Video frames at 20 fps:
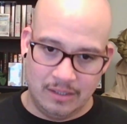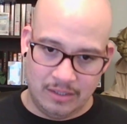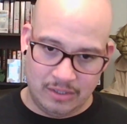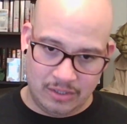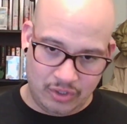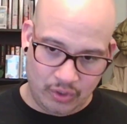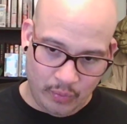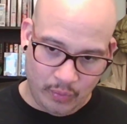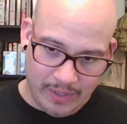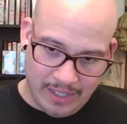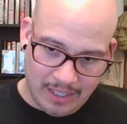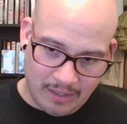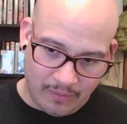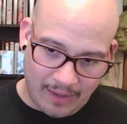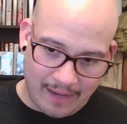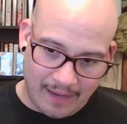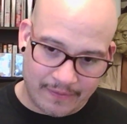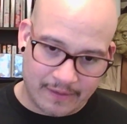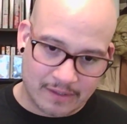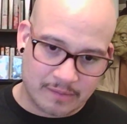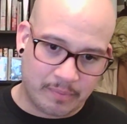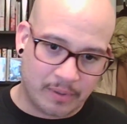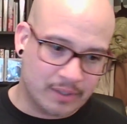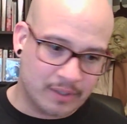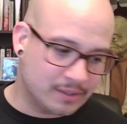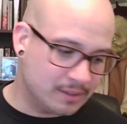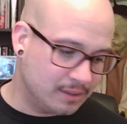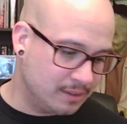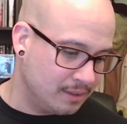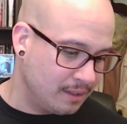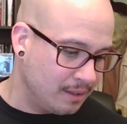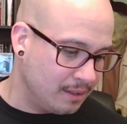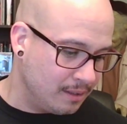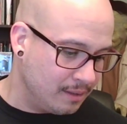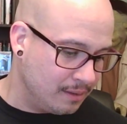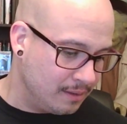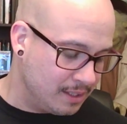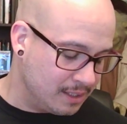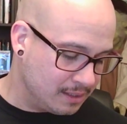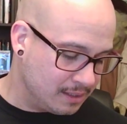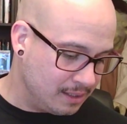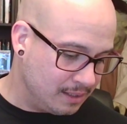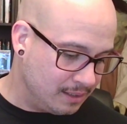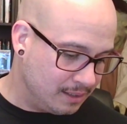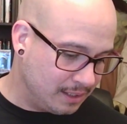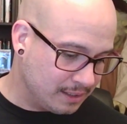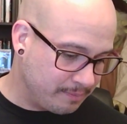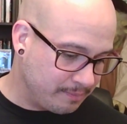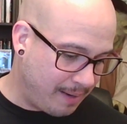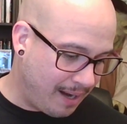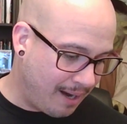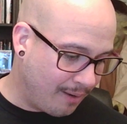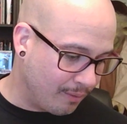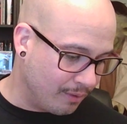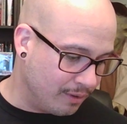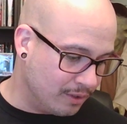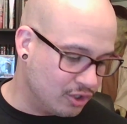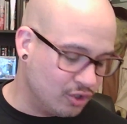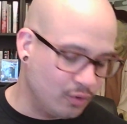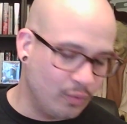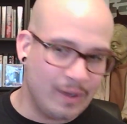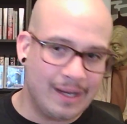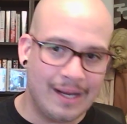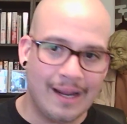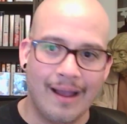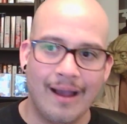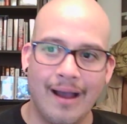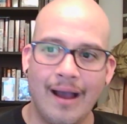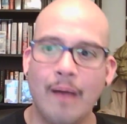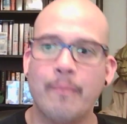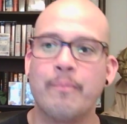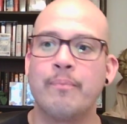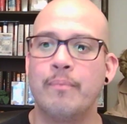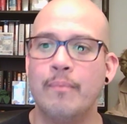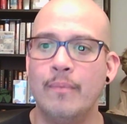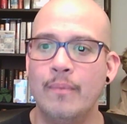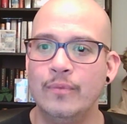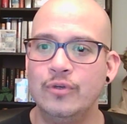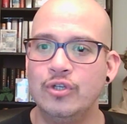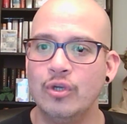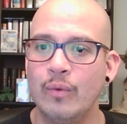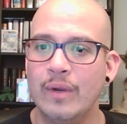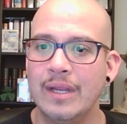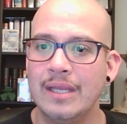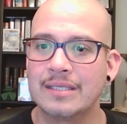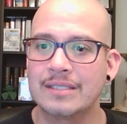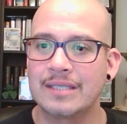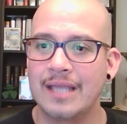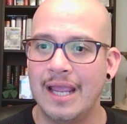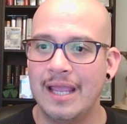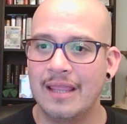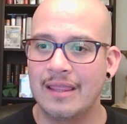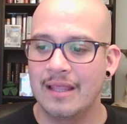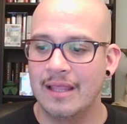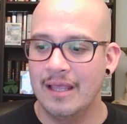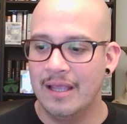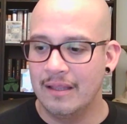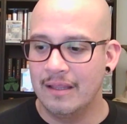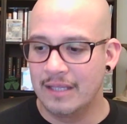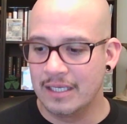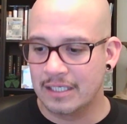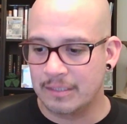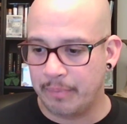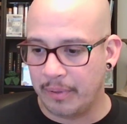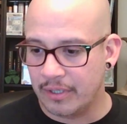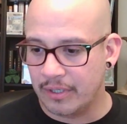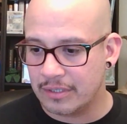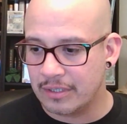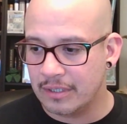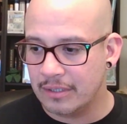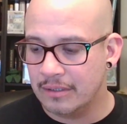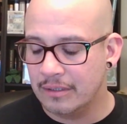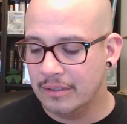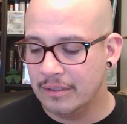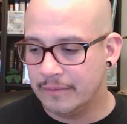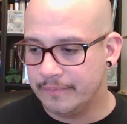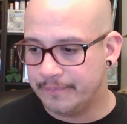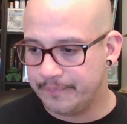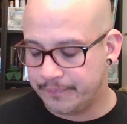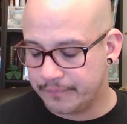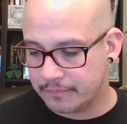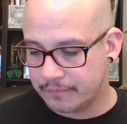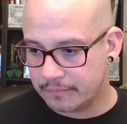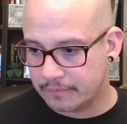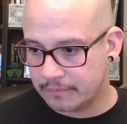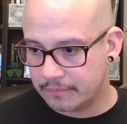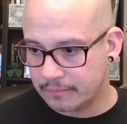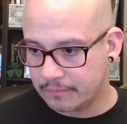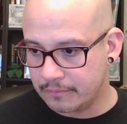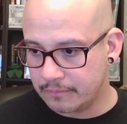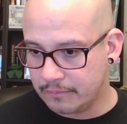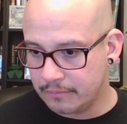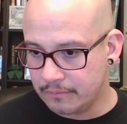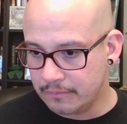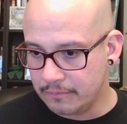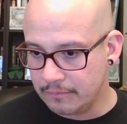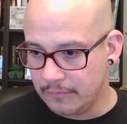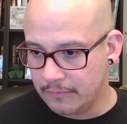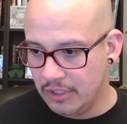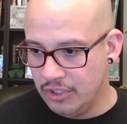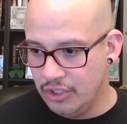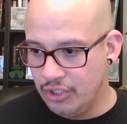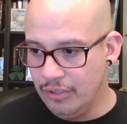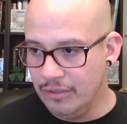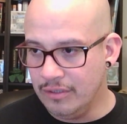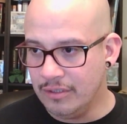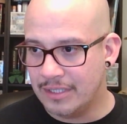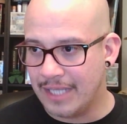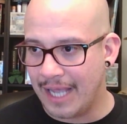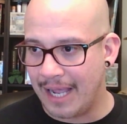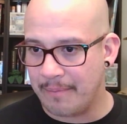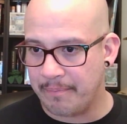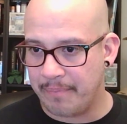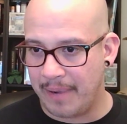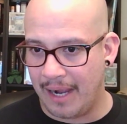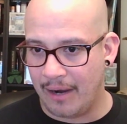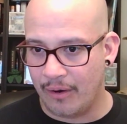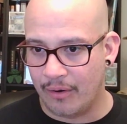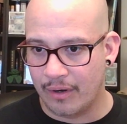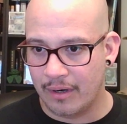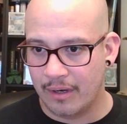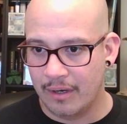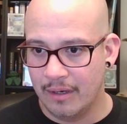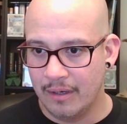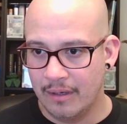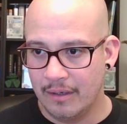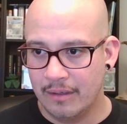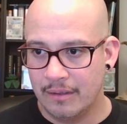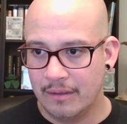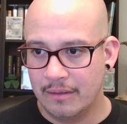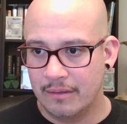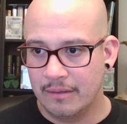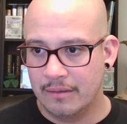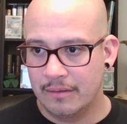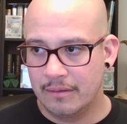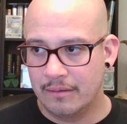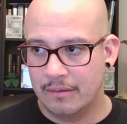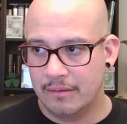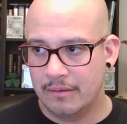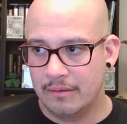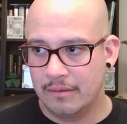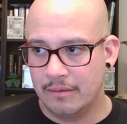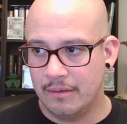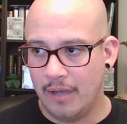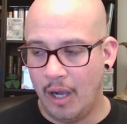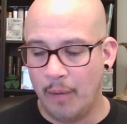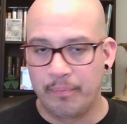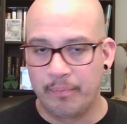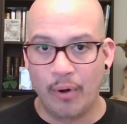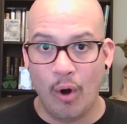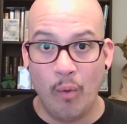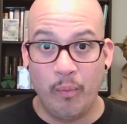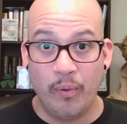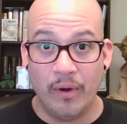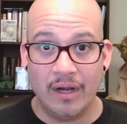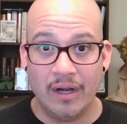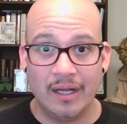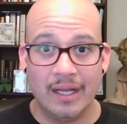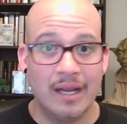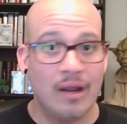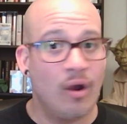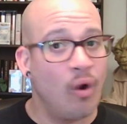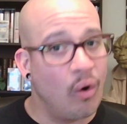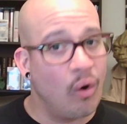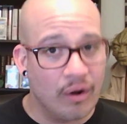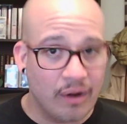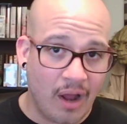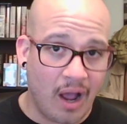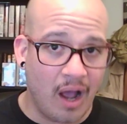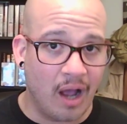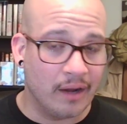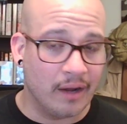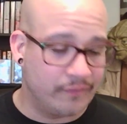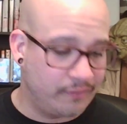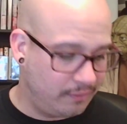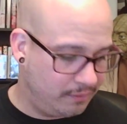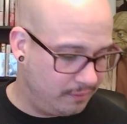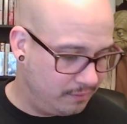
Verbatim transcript: do we grant this person the, this power? Do we, uh, do we say that this person use that power appropriately or not?